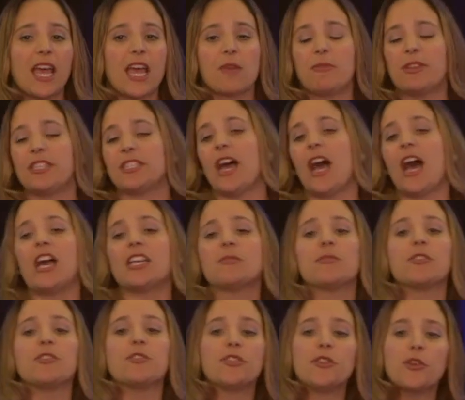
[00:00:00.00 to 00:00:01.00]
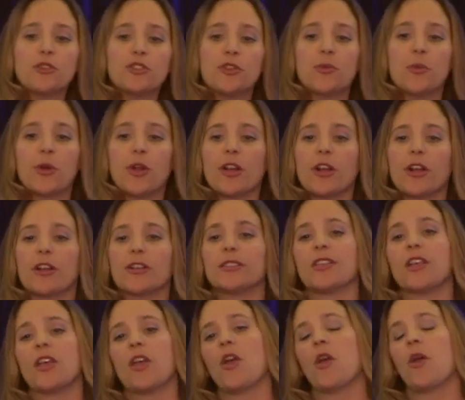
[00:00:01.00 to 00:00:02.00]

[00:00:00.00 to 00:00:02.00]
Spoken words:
time, we saw hospital social workers.